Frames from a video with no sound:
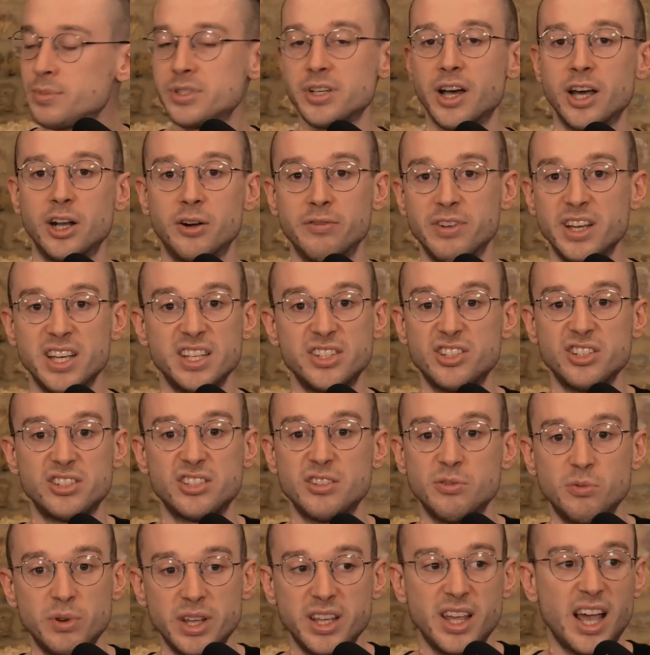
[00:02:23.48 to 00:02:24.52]
upside of it is
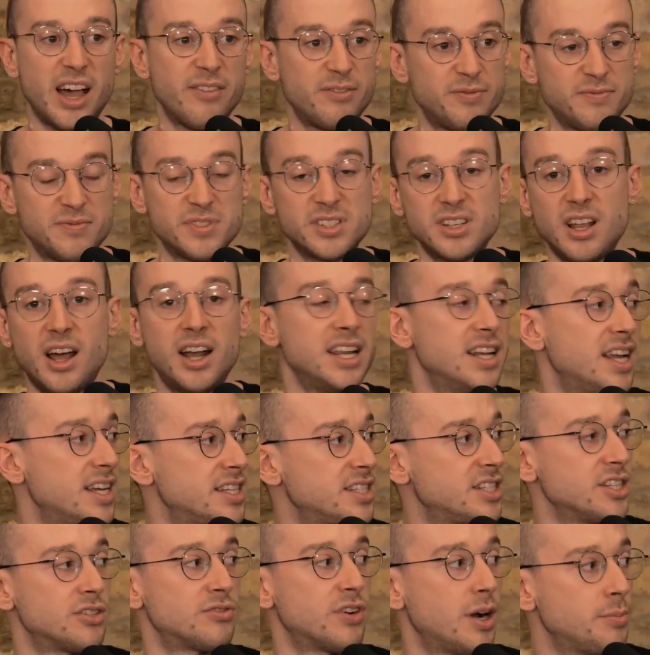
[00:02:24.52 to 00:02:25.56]
just that we have slightly
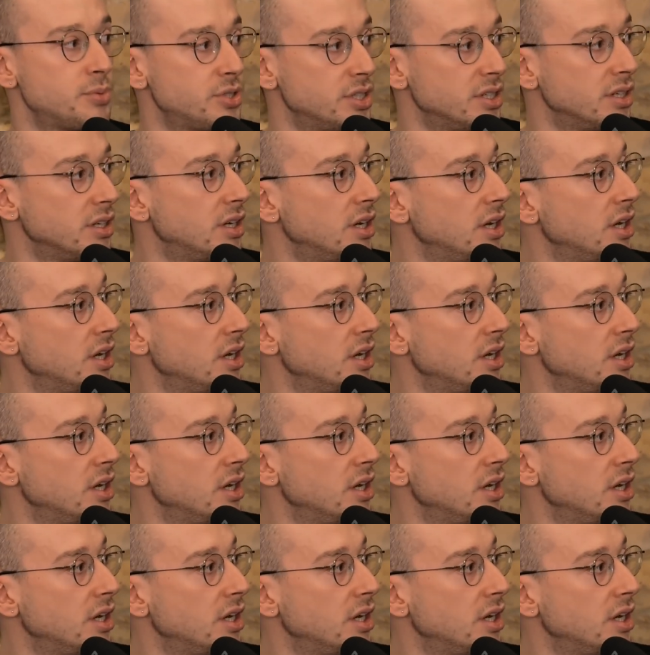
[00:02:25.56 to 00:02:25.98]
less disruption.